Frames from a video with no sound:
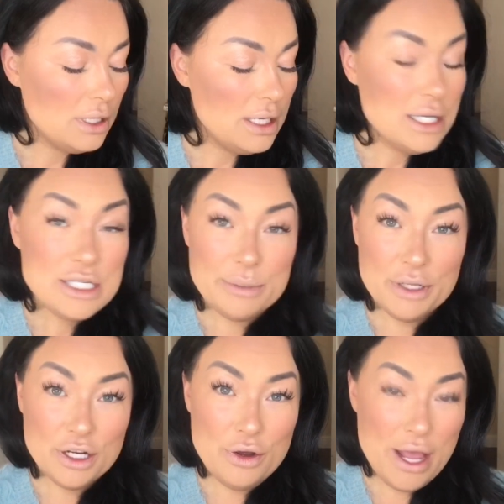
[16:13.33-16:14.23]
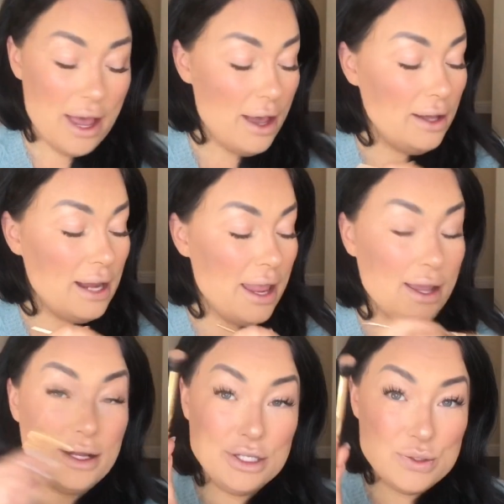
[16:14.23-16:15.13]
So I'm gonna go ahead
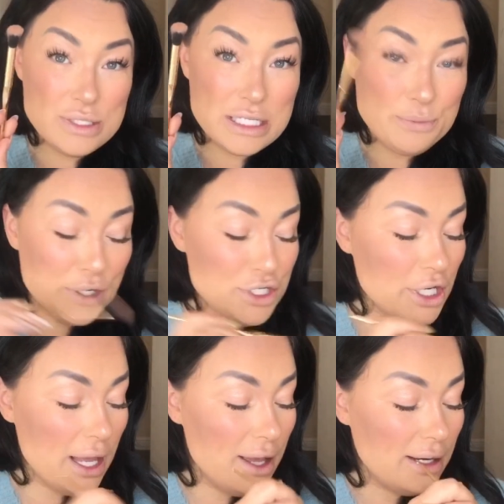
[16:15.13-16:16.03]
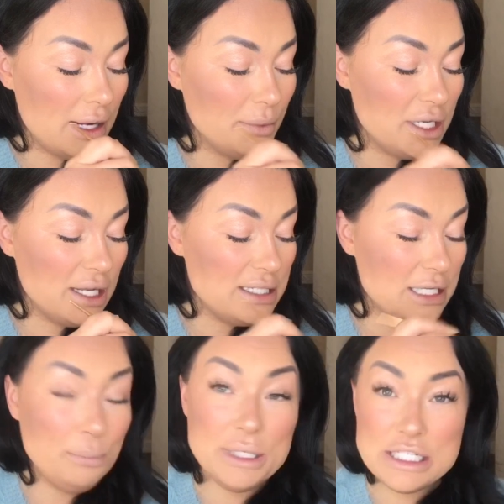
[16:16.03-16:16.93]
and use this brush again. I'm gonna
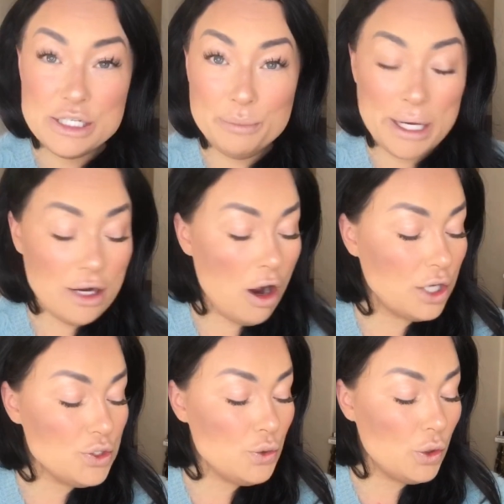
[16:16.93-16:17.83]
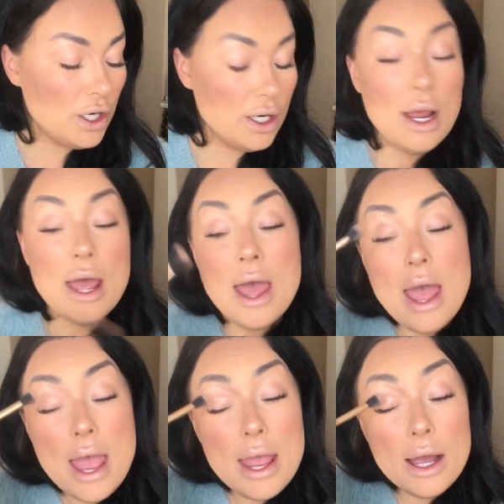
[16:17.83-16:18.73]
dip into my contour
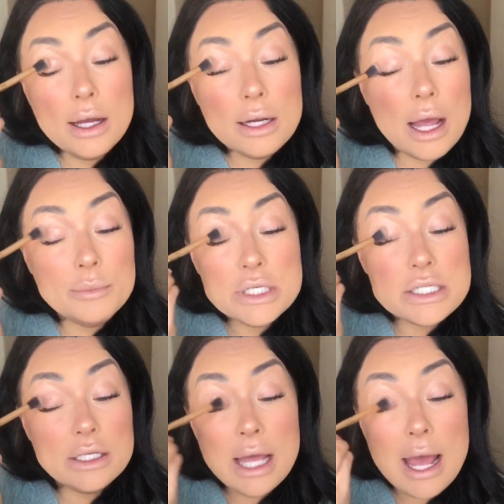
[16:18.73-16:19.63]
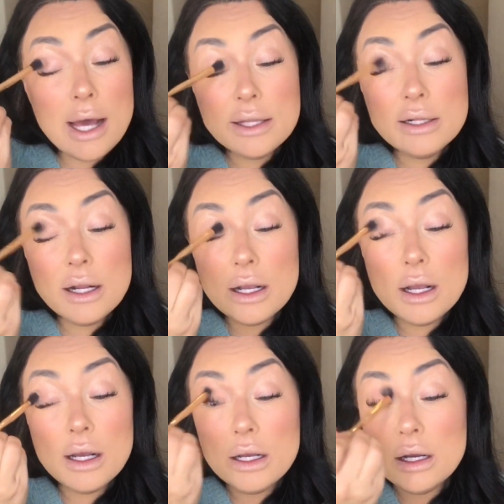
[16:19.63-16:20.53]
and I'm just gonna add
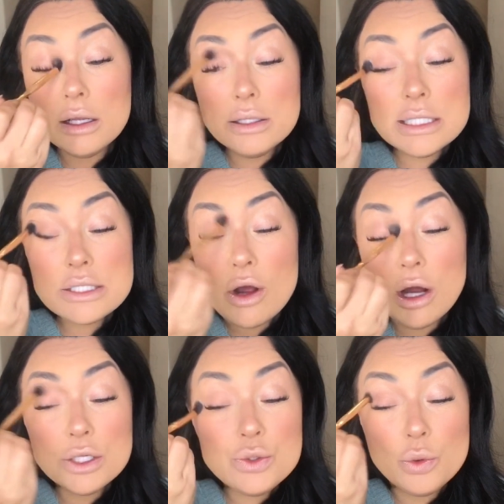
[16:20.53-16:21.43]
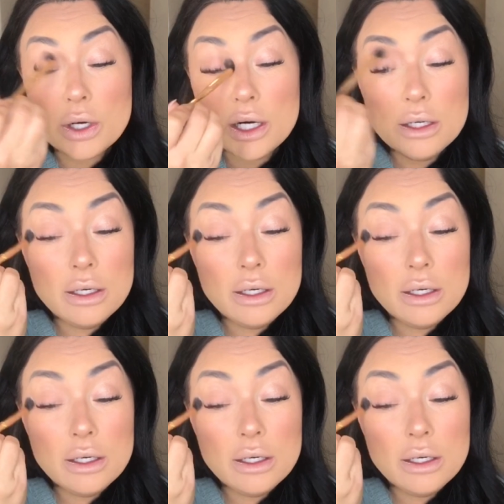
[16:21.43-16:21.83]
this contour